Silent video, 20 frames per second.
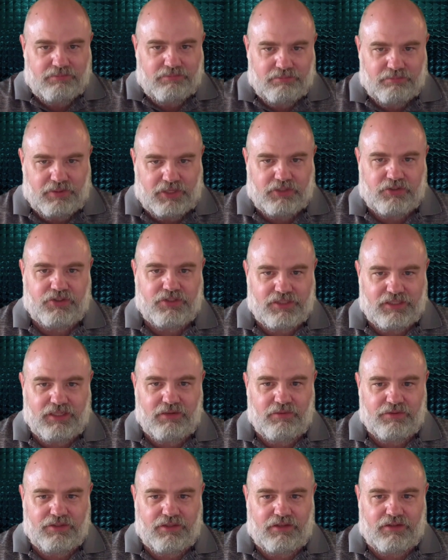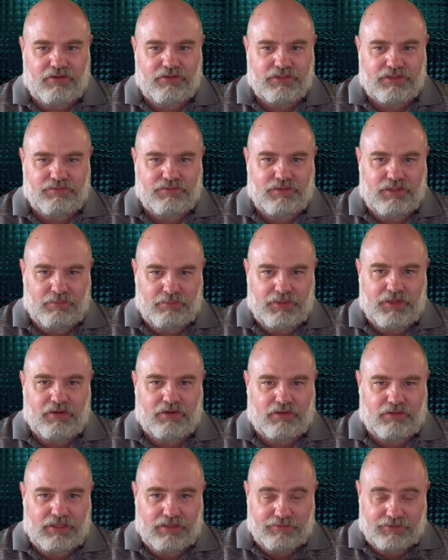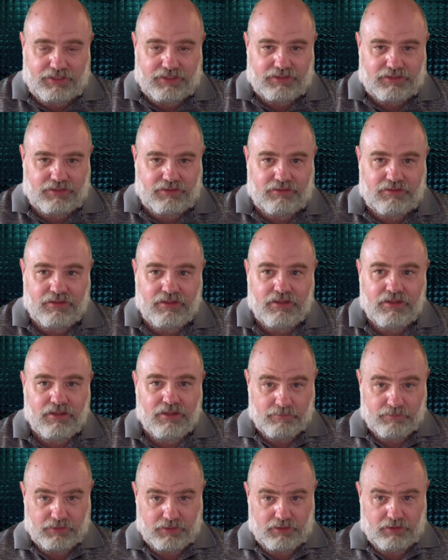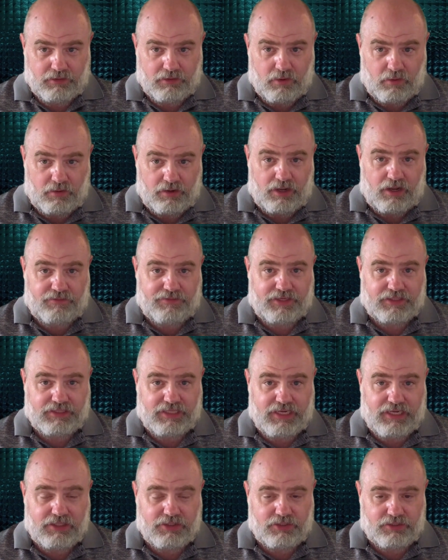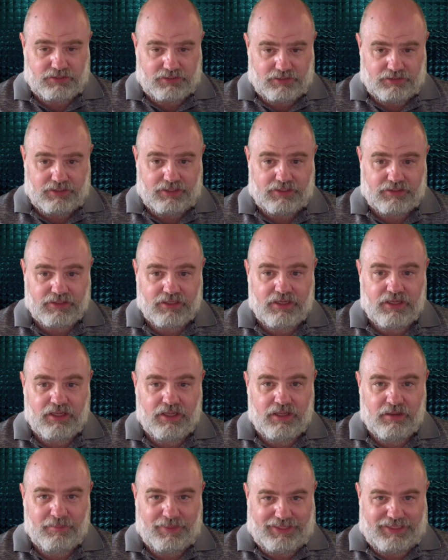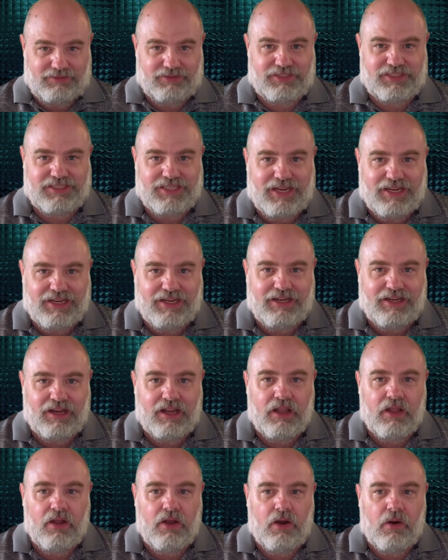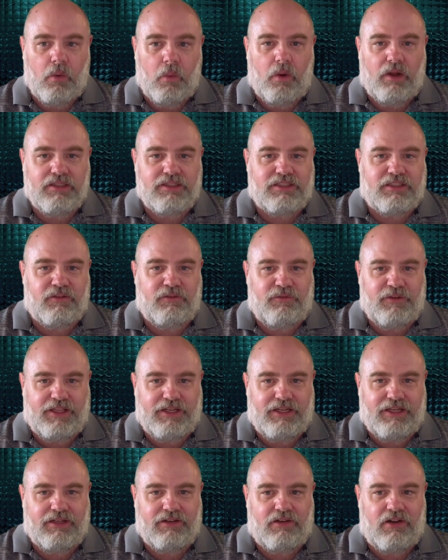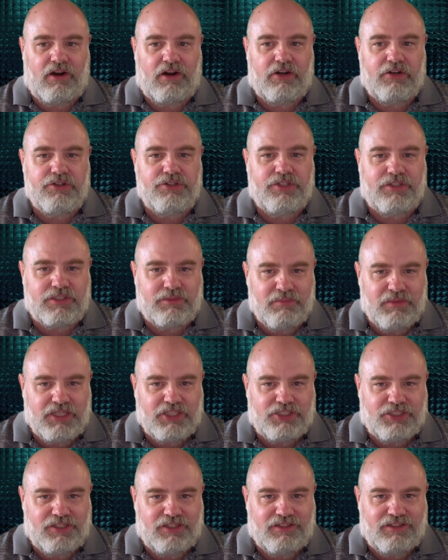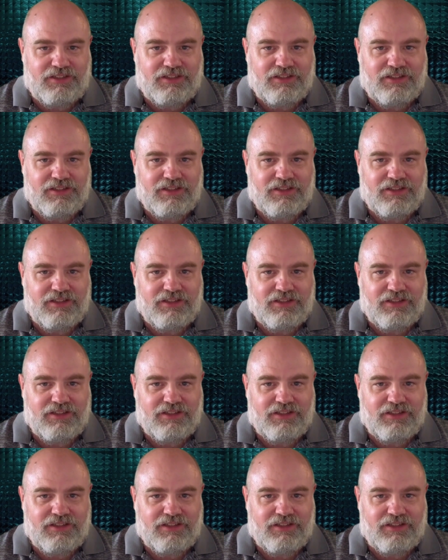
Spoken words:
buttressing it with all kinds of empirical evidence and going off on tangents and things. But he was saying, once the Fed enlarged its mission,